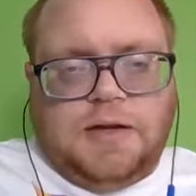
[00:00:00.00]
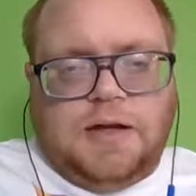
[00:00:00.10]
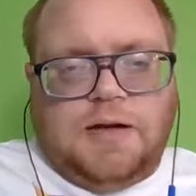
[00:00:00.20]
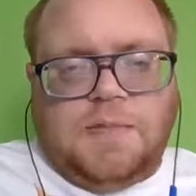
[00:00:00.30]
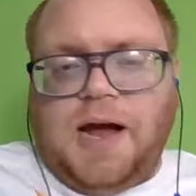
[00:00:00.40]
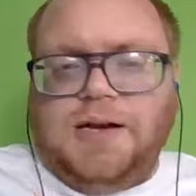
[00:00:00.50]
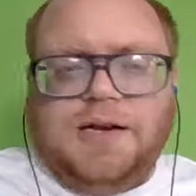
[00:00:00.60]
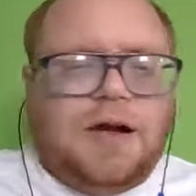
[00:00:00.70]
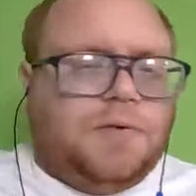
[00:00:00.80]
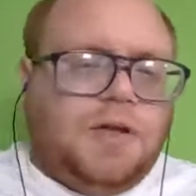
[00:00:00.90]
I did
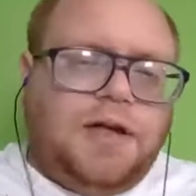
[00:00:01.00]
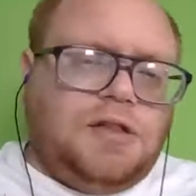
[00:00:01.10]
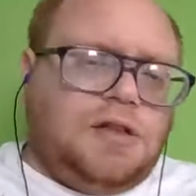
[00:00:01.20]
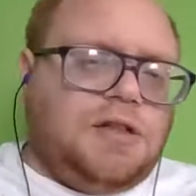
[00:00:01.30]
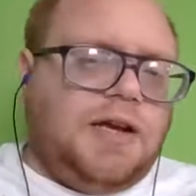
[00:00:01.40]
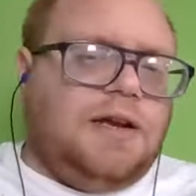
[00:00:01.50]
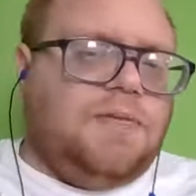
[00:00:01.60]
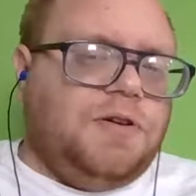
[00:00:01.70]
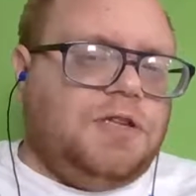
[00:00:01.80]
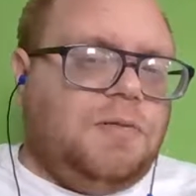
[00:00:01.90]
not realize, because I had
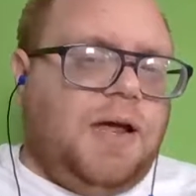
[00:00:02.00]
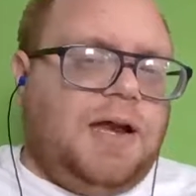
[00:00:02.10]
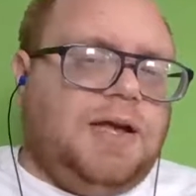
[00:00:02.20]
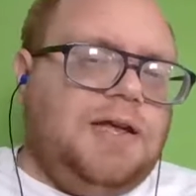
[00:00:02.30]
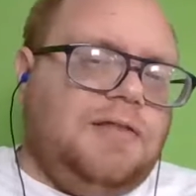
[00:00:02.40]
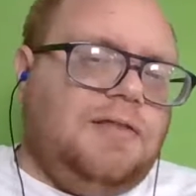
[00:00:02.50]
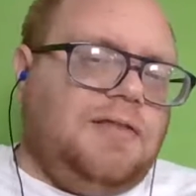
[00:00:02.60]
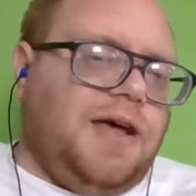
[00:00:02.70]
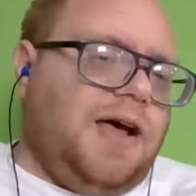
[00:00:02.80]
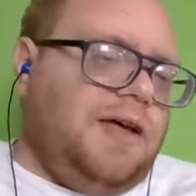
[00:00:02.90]
never seen Mannequin,
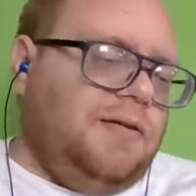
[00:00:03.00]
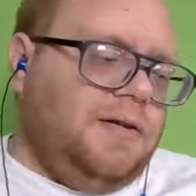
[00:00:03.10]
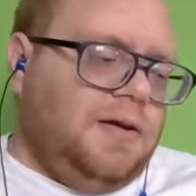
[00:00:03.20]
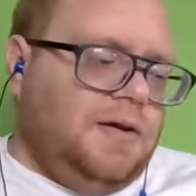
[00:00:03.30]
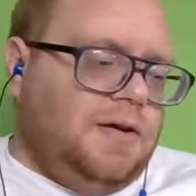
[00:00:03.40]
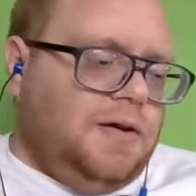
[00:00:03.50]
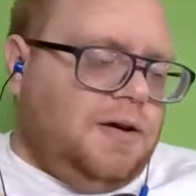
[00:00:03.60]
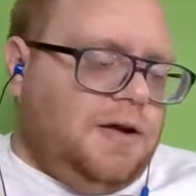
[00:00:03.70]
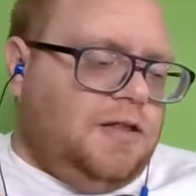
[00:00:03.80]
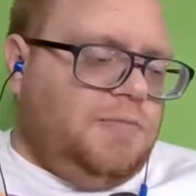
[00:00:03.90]
that
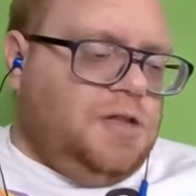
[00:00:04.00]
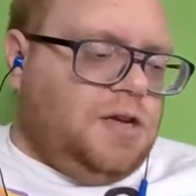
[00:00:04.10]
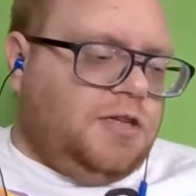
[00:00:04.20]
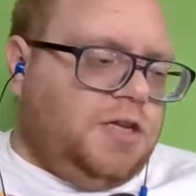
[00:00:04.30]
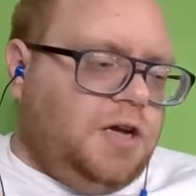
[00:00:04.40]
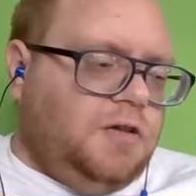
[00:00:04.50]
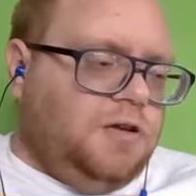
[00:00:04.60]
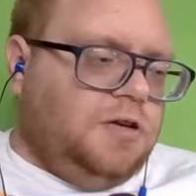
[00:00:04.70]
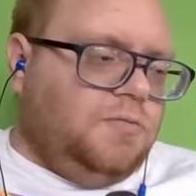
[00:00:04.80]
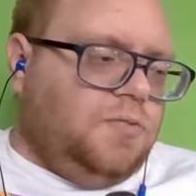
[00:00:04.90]
the Misach
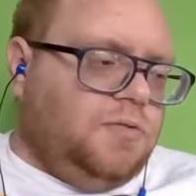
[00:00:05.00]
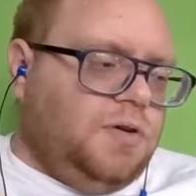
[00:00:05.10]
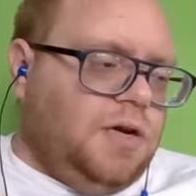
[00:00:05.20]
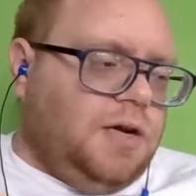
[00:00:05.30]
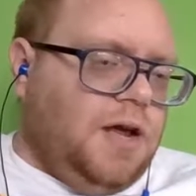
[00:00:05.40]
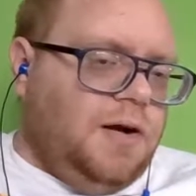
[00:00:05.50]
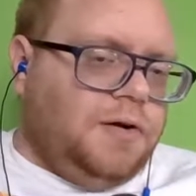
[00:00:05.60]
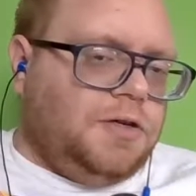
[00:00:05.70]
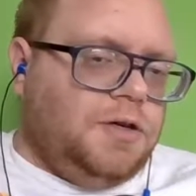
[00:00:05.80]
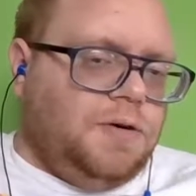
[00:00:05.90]
Taylor
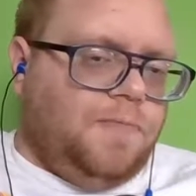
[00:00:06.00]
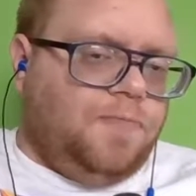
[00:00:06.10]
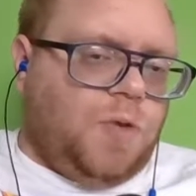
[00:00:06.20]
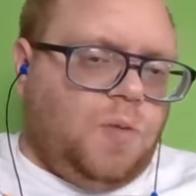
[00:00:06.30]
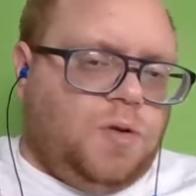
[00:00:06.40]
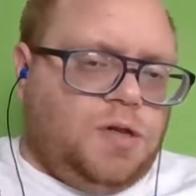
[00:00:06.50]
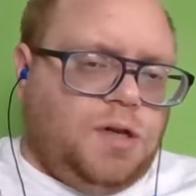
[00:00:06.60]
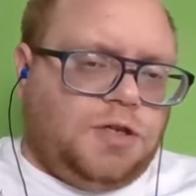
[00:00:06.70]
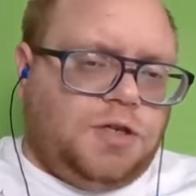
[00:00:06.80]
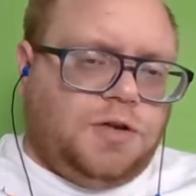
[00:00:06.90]
character was
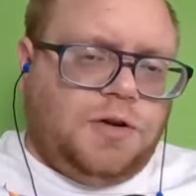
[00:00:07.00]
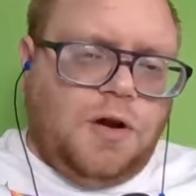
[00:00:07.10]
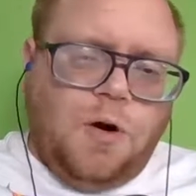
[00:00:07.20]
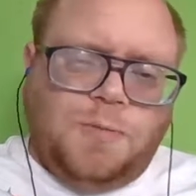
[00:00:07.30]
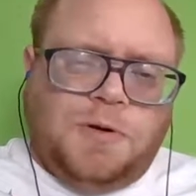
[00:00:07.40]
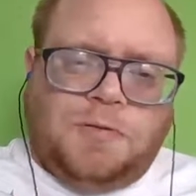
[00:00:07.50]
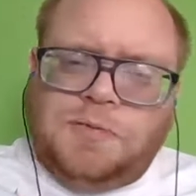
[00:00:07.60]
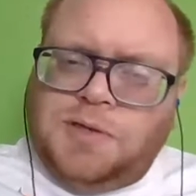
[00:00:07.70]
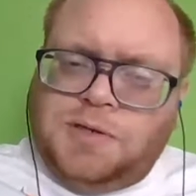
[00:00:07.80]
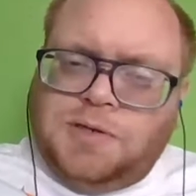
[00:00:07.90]
such an open,
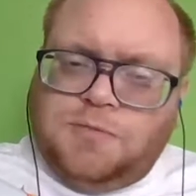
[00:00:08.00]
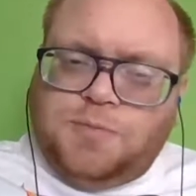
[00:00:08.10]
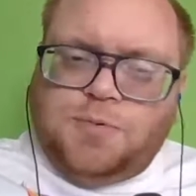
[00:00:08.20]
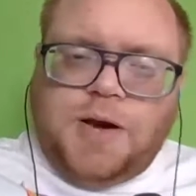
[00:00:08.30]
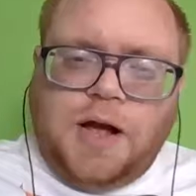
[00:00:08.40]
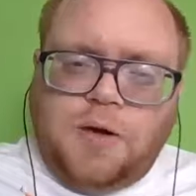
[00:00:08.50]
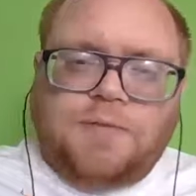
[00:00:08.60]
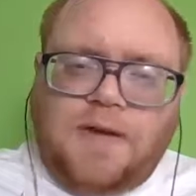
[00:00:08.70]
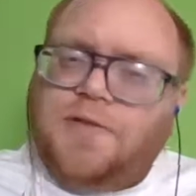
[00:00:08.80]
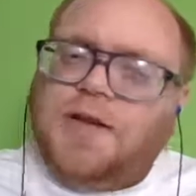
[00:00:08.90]
proud,
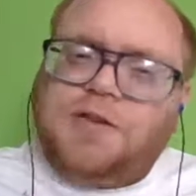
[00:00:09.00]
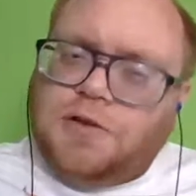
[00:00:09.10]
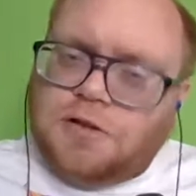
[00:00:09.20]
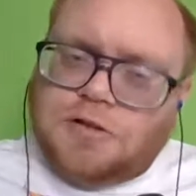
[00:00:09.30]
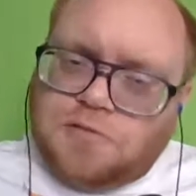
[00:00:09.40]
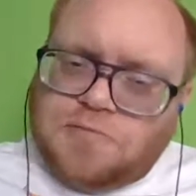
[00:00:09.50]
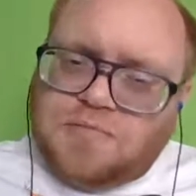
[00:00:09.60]
vivacious,